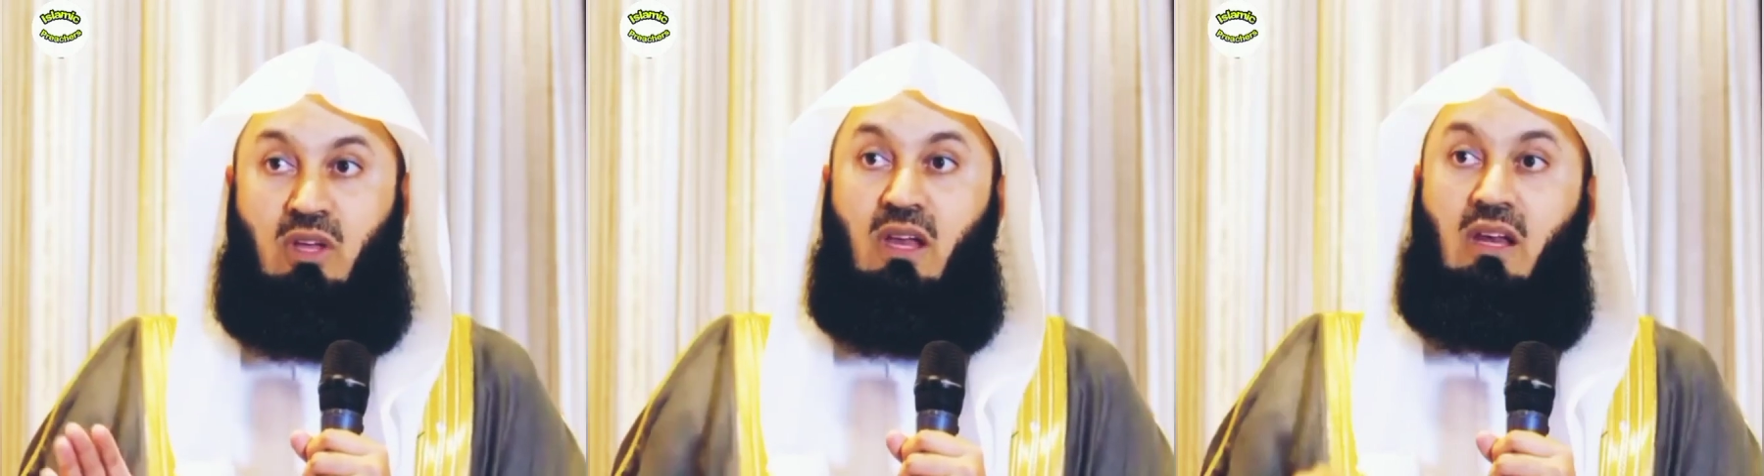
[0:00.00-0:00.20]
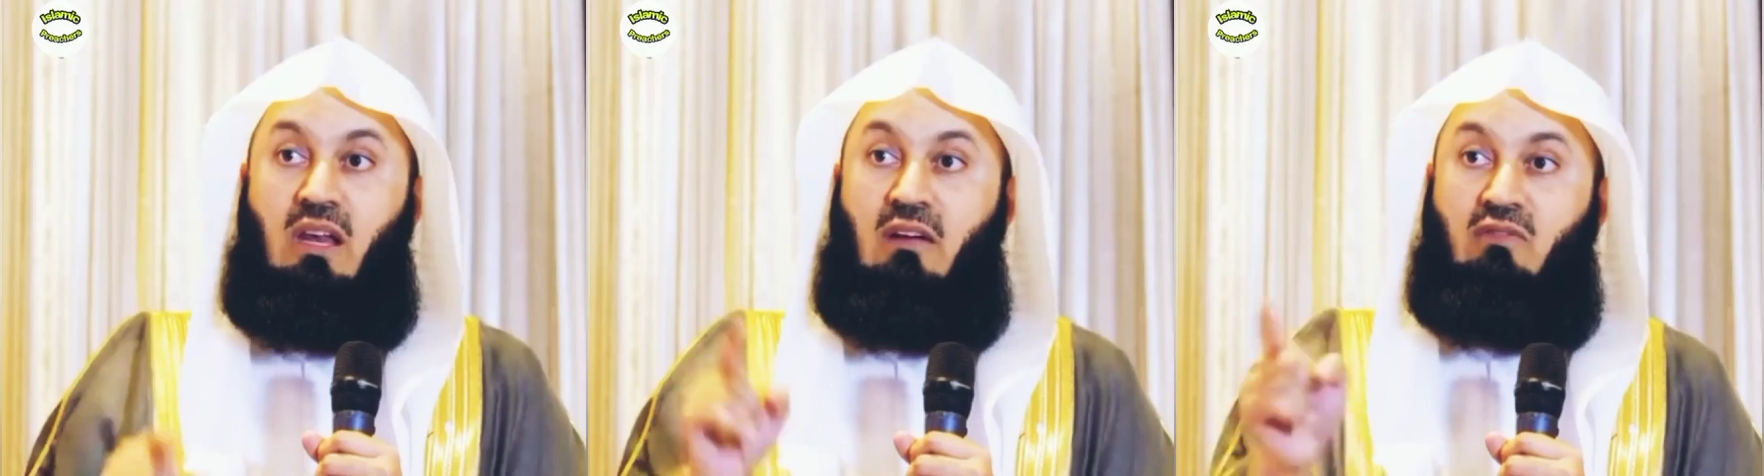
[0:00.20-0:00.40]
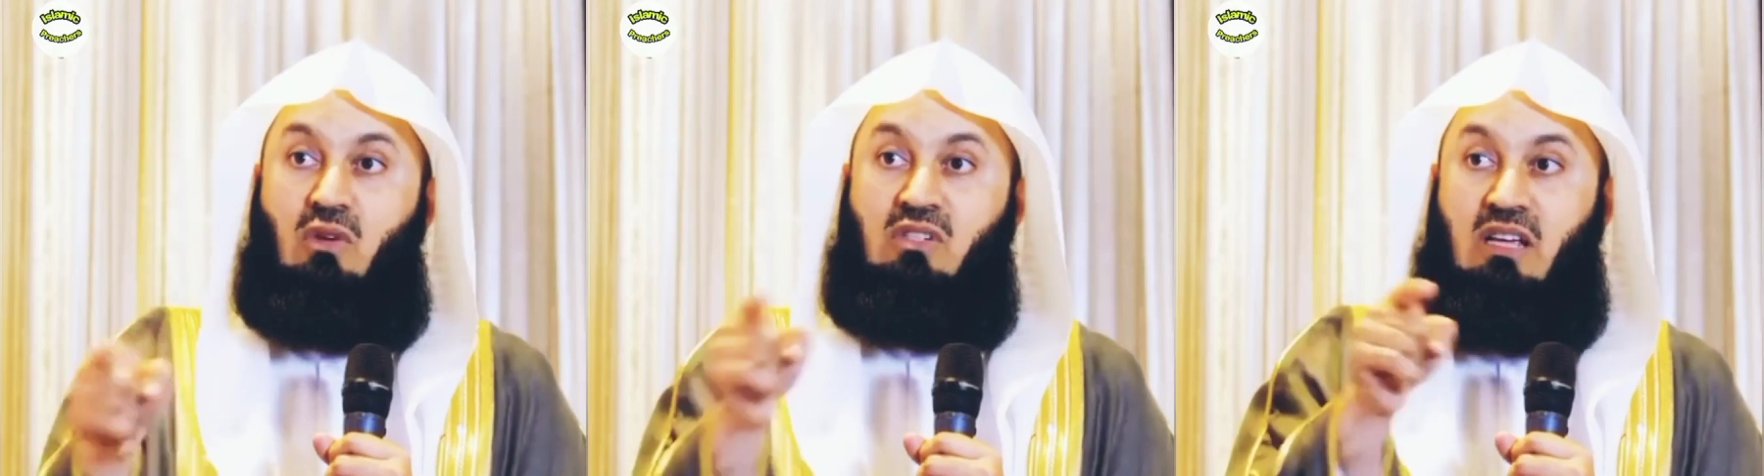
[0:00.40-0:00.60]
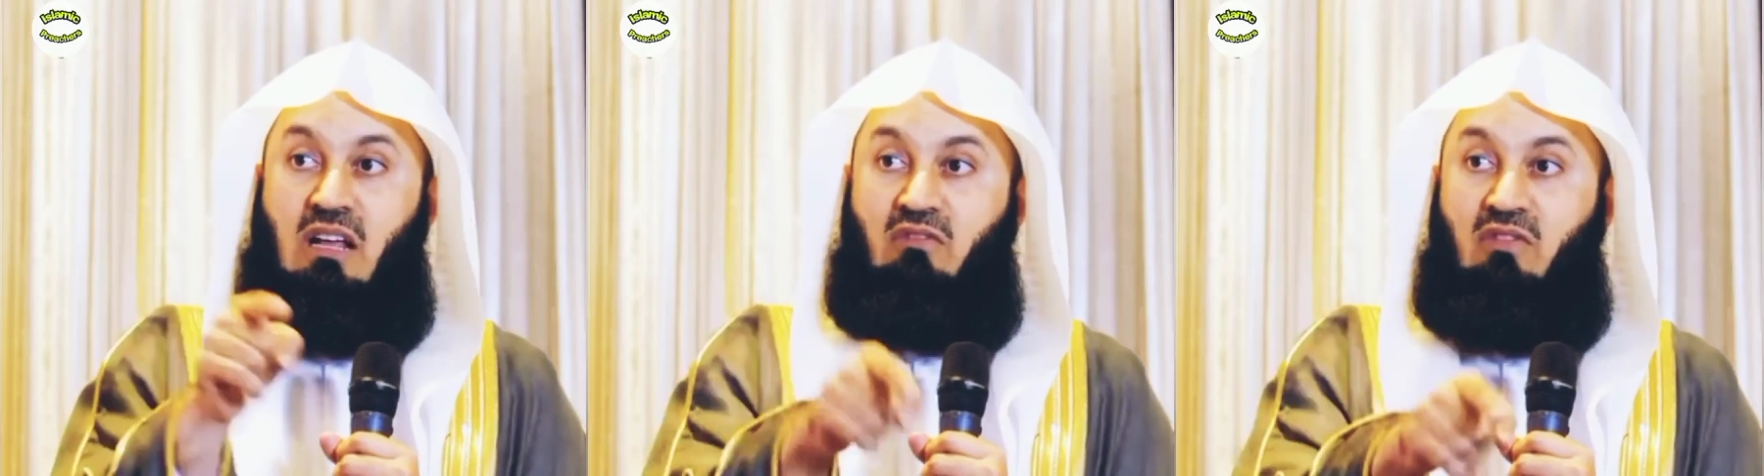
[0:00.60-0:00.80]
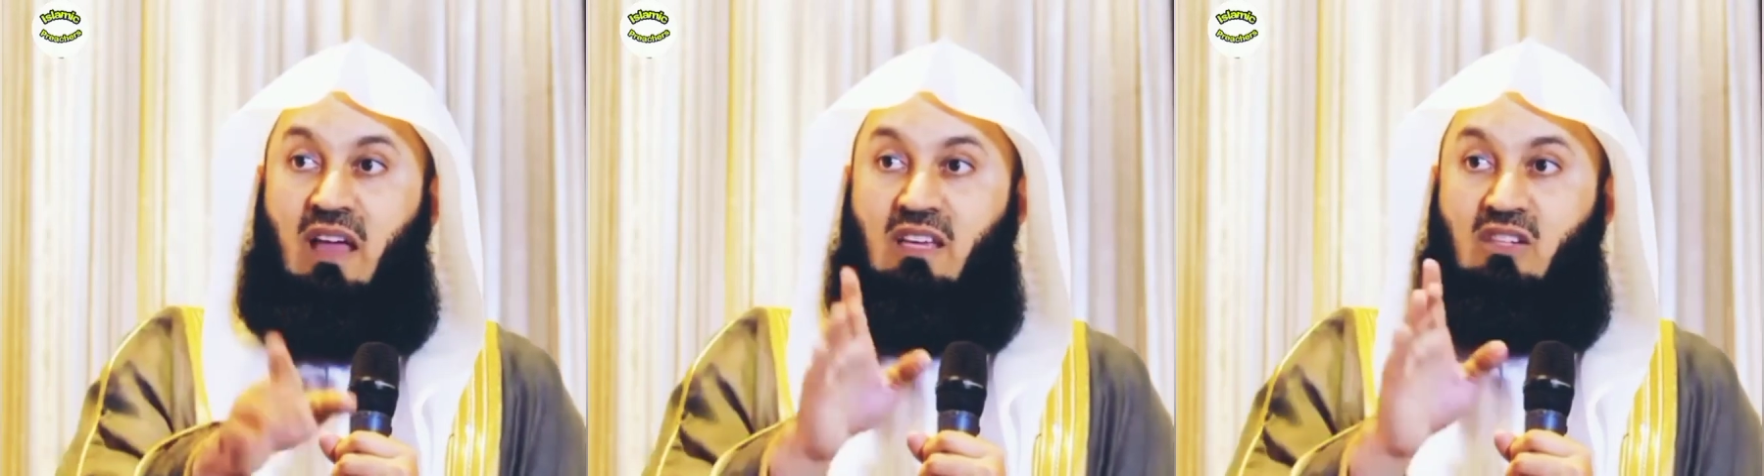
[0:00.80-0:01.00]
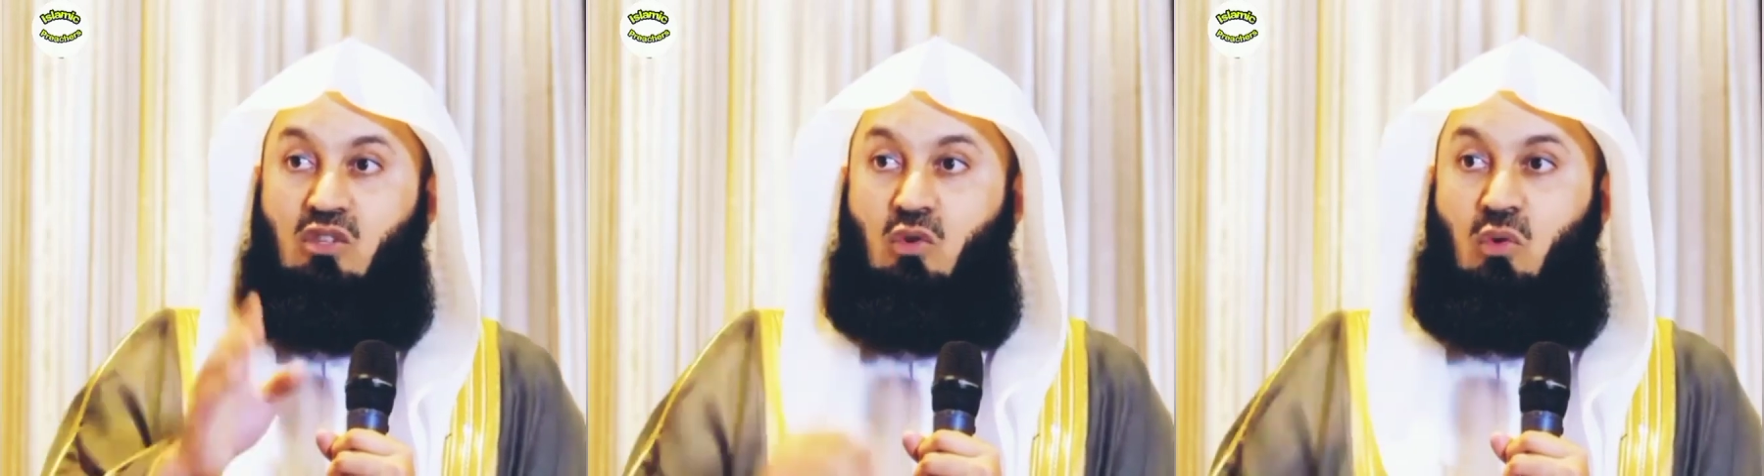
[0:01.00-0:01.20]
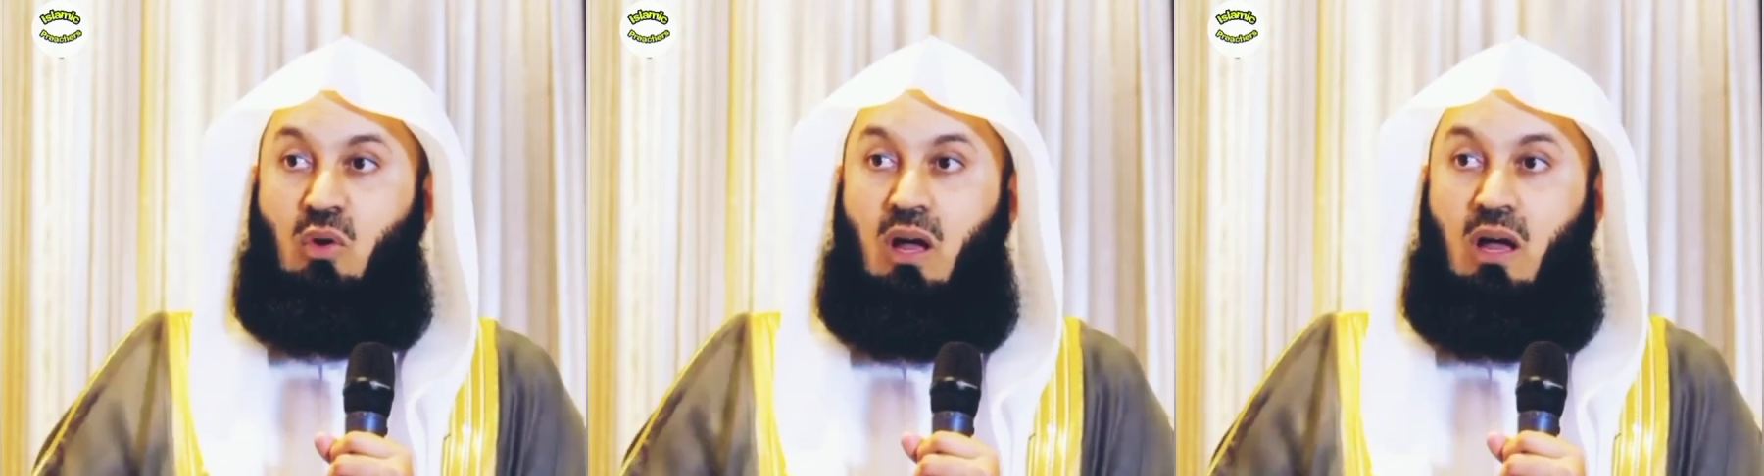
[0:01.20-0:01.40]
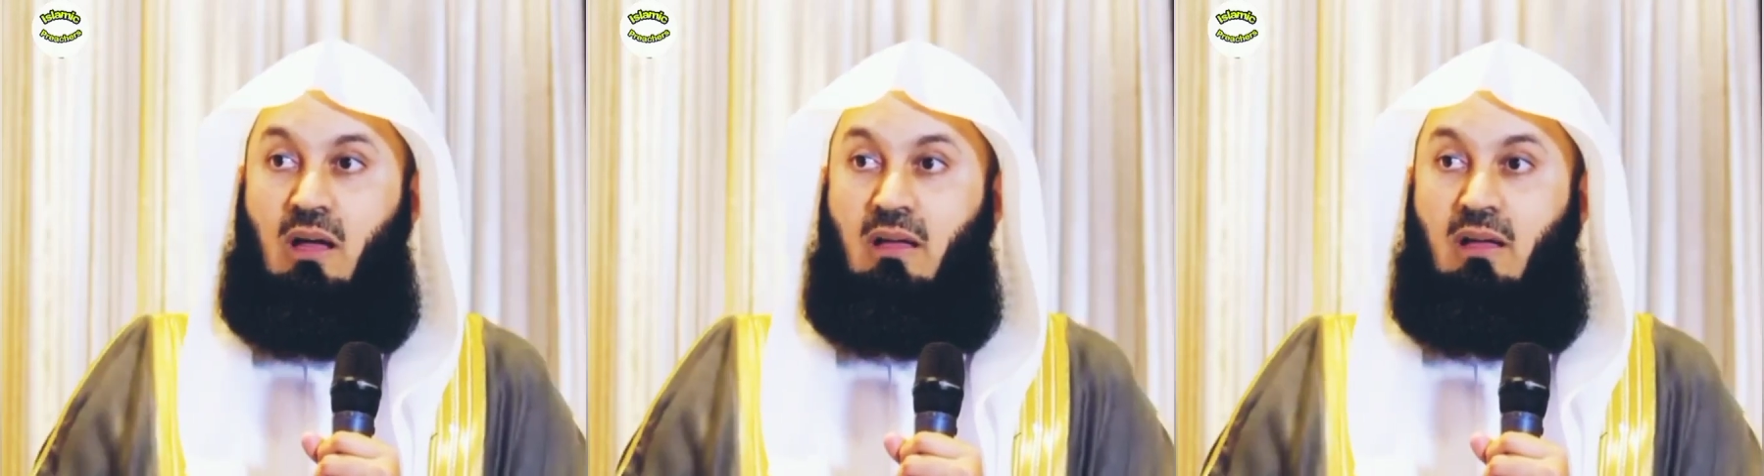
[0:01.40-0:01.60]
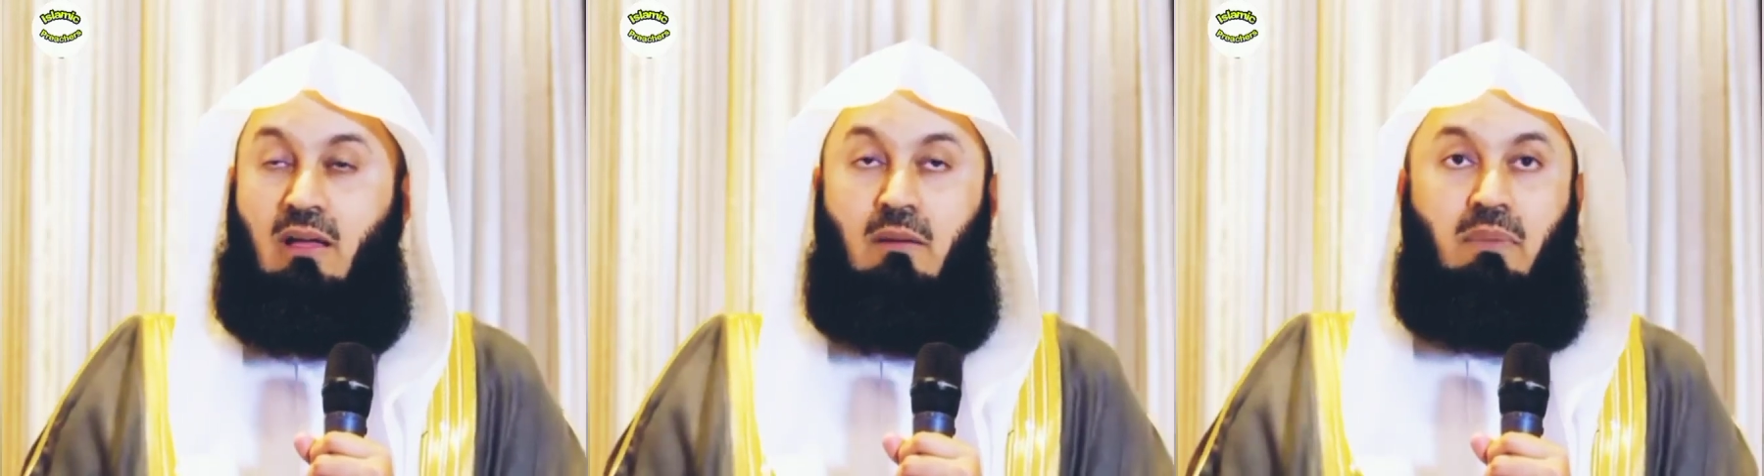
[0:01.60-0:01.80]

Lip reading: Love yourself as you are.